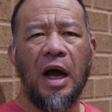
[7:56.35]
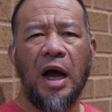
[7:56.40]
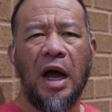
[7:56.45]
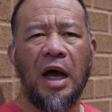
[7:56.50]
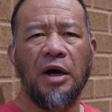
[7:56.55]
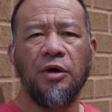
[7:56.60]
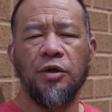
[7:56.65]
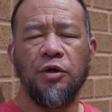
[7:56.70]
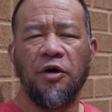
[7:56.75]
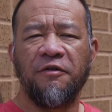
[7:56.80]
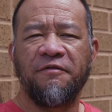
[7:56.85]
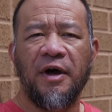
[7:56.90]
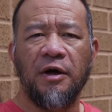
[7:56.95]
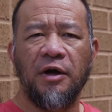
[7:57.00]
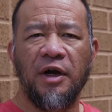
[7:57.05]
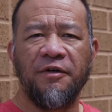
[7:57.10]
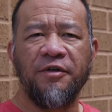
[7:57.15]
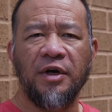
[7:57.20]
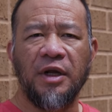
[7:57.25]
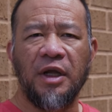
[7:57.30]
I don't know if
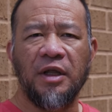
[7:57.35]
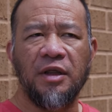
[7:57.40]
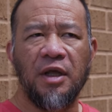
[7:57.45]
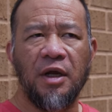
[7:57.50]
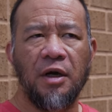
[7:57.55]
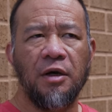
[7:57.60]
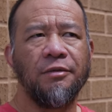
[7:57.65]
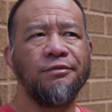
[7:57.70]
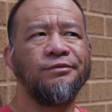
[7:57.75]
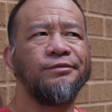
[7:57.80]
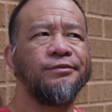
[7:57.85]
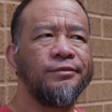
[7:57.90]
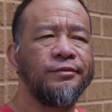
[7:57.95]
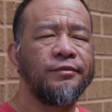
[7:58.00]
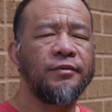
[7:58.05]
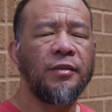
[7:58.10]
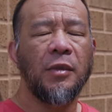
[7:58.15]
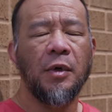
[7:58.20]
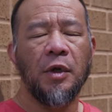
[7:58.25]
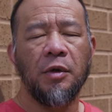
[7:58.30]
I'll ever get there.
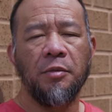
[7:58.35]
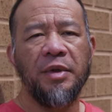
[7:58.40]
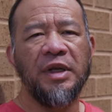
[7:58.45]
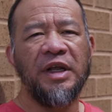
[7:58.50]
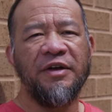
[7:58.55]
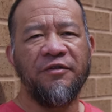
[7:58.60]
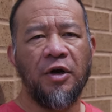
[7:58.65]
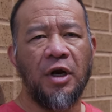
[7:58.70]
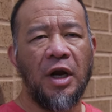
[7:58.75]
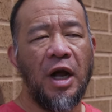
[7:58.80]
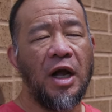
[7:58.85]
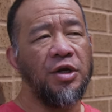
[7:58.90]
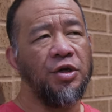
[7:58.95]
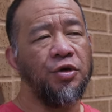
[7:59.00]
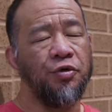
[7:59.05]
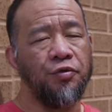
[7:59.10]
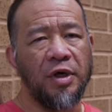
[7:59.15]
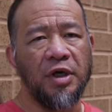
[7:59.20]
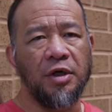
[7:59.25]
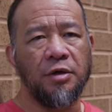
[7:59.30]
Believe it or not,
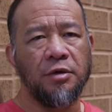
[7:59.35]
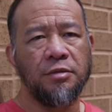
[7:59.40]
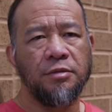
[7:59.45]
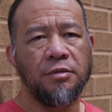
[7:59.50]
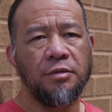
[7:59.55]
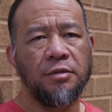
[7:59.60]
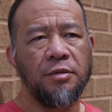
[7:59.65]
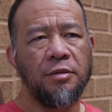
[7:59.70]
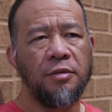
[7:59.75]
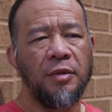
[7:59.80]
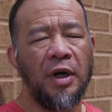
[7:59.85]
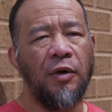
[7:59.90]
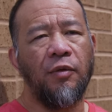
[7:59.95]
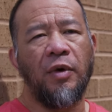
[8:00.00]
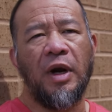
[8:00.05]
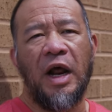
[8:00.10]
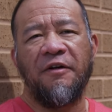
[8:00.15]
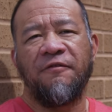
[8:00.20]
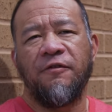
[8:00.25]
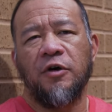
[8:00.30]
you will, right?
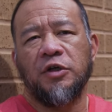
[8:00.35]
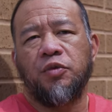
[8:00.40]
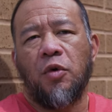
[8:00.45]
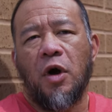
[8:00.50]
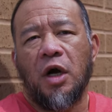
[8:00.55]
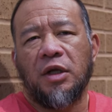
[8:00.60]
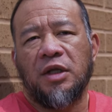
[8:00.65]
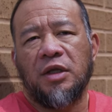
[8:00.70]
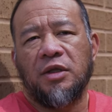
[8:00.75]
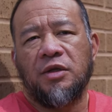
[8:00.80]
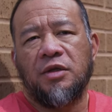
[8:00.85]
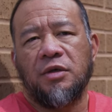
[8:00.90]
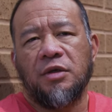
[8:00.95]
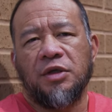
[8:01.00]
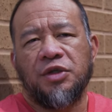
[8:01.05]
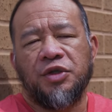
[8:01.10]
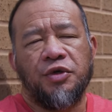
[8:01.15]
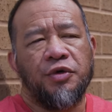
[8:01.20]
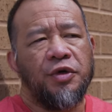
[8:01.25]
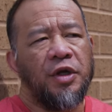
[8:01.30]
When I first walked into
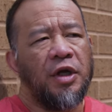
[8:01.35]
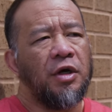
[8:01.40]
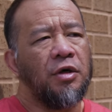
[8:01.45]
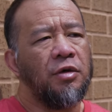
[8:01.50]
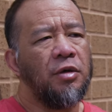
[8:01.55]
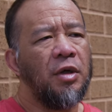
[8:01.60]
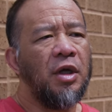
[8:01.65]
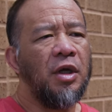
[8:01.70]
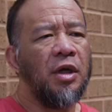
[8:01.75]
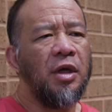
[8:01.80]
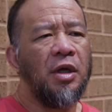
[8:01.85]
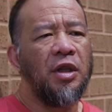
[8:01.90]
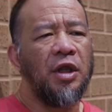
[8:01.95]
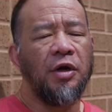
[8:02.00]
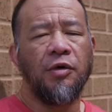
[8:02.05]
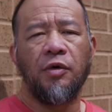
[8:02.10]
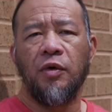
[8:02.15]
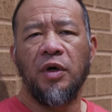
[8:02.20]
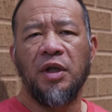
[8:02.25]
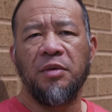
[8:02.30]
a studio,
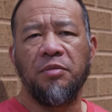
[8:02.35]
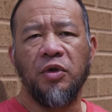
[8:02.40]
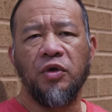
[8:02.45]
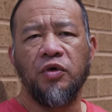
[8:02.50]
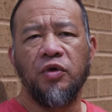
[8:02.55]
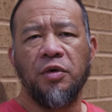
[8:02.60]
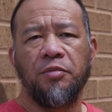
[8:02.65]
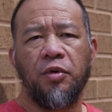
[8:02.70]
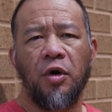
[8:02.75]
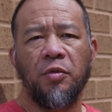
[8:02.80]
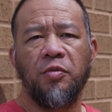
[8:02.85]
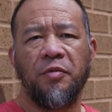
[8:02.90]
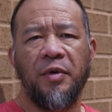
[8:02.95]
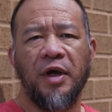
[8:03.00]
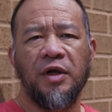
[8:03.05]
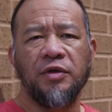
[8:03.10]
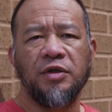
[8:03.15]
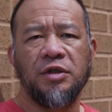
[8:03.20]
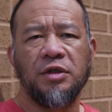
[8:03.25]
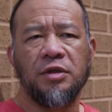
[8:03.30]
there were only blue and purple
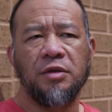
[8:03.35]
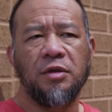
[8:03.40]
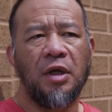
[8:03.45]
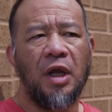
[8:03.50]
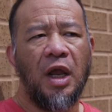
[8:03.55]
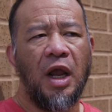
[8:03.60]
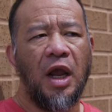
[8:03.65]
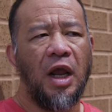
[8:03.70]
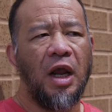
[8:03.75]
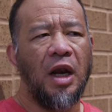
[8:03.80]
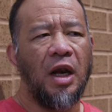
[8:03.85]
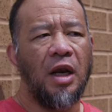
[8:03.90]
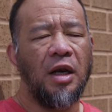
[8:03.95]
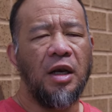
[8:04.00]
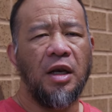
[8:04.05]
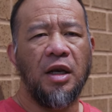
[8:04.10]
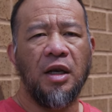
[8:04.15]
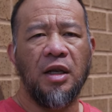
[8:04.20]
belts, and